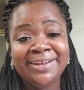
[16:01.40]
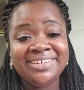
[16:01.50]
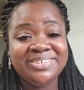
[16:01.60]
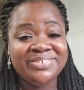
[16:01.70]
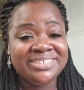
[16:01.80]

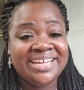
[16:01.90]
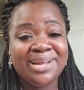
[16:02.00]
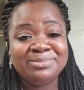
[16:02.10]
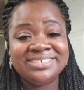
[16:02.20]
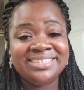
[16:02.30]
and through
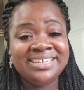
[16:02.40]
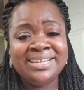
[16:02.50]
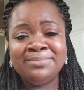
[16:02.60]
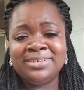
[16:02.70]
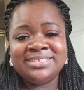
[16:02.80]
adoption,
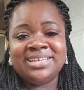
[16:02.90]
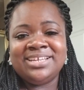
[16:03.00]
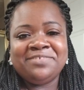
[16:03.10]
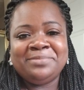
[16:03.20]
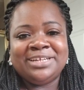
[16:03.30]
because
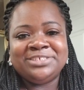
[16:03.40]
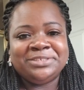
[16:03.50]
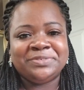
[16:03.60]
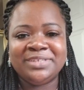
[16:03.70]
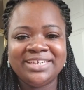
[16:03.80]
I love my
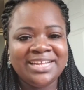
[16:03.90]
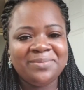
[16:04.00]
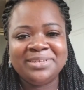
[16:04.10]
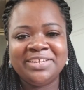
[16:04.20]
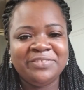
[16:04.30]
children and I
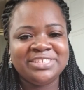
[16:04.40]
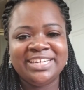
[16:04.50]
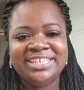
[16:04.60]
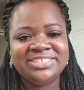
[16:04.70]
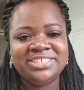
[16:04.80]
would never
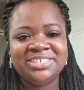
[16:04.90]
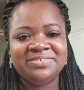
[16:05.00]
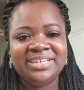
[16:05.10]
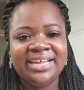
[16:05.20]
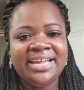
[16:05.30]
change any of
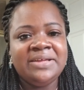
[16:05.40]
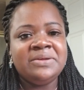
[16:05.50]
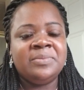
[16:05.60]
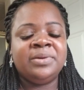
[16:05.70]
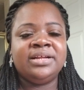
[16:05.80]
that.
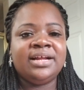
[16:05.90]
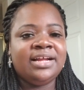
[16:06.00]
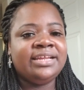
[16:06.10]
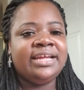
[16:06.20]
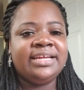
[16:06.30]
But
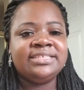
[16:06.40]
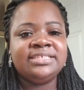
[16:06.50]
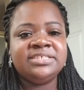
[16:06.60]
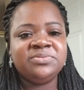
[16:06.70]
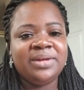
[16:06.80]
God has
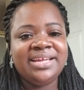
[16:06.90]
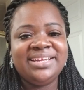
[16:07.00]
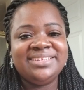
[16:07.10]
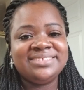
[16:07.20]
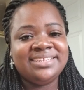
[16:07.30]
His
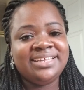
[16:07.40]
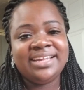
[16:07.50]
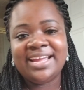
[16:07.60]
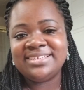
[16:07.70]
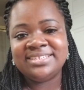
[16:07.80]
ways, He
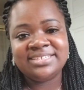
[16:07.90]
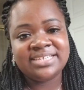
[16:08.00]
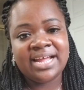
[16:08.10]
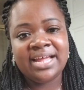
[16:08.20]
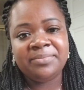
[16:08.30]
has His
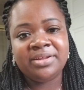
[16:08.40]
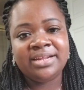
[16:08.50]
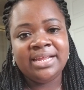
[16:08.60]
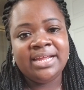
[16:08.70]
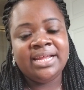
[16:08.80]
timing,
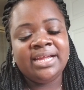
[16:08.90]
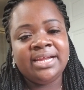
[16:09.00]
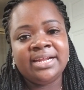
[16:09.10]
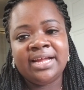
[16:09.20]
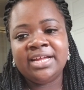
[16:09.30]

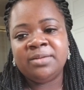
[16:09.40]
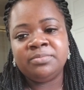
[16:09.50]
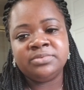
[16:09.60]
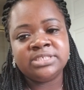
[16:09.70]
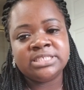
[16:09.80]
and I
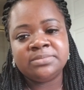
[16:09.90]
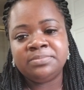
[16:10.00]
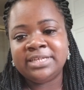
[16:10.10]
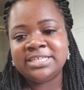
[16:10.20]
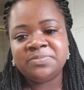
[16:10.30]
am just
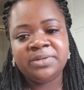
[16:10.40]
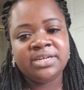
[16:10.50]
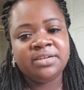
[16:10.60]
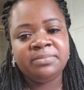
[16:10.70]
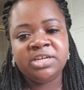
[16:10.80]
blessed
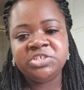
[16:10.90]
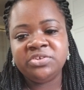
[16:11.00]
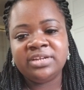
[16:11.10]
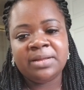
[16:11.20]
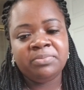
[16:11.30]
beyond measure,
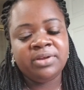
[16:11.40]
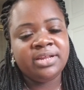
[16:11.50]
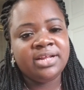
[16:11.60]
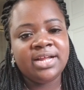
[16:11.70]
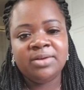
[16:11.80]
and I pray
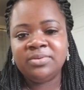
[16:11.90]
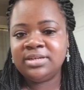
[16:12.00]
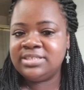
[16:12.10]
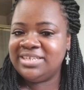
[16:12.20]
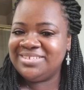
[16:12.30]
that God will
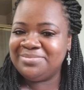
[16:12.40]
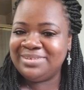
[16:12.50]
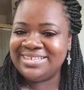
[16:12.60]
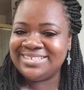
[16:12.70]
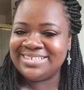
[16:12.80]
continue to
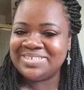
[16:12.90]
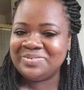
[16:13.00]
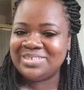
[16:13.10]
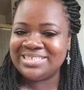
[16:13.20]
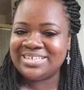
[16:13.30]
bless us through
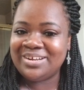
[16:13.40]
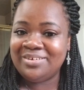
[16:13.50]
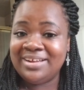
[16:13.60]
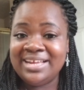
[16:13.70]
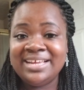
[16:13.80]
this
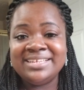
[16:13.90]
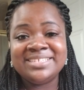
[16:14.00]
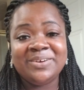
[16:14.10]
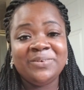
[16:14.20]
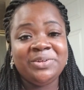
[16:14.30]
all.
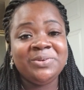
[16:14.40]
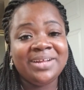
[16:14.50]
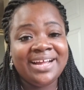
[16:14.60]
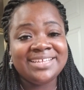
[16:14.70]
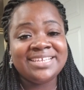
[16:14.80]
So you
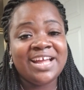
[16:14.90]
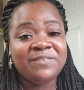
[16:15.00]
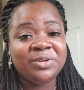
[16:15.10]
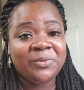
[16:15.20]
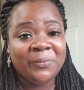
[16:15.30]
guys have
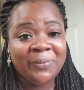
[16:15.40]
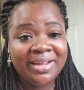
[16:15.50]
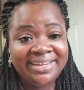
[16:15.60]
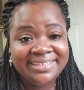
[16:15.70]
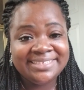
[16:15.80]
a
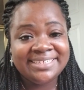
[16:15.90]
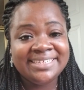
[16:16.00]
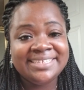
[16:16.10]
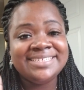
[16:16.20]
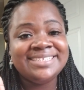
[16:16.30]
great
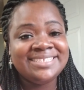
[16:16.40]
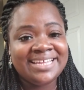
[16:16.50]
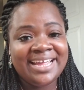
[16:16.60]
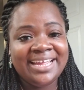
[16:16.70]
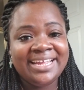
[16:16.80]

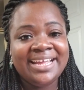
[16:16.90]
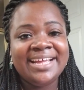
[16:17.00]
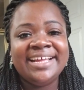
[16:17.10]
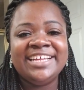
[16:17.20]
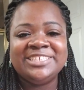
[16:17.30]
day,
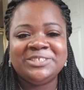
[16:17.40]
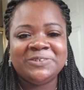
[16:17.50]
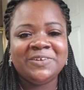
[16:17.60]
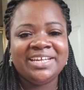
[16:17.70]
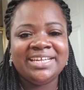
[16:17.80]

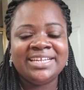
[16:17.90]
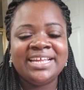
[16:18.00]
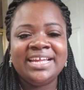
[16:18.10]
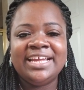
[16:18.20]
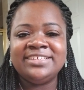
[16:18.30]
enjoy it,
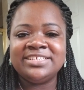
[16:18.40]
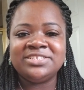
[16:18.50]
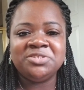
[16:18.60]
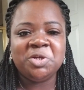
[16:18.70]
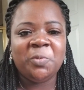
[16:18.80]
and just
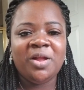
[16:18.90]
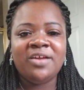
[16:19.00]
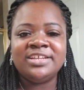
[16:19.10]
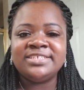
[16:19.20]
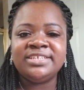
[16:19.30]
look
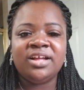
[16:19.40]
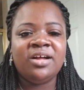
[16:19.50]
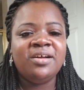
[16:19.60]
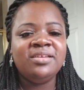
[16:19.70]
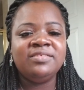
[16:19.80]
around and see
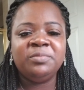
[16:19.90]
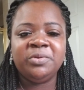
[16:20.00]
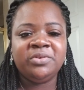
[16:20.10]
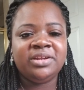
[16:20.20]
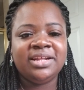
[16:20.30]
all of the
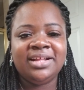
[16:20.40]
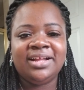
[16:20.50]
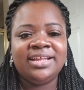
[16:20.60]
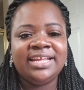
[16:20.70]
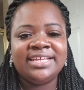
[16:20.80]
beauty that
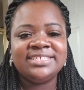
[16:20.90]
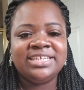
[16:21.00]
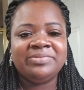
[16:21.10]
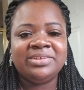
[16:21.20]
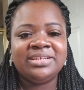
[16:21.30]
God has
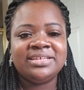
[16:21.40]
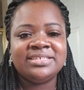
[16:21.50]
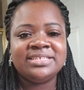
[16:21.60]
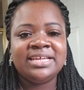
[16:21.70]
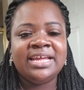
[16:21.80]
given
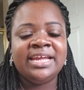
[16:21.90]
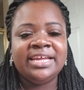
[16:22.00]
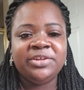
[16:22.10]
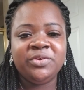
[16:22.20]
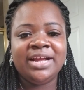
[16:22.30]
us,
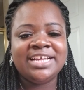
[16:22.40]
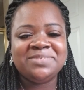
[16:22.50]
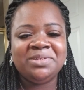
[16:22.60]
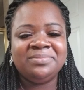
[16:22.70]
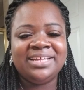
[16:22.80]
and you guys
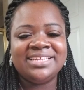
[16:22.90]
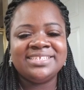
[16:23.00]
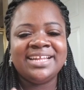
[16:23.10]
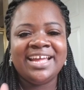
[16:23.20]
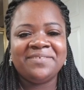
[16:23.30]
be
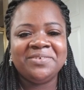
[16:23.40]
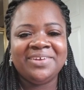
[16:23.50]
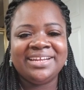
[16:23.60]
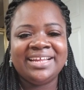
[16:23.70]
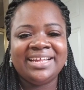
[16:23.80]
blessed. Have a
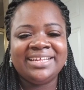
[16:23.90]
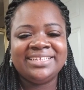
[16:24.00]
great day.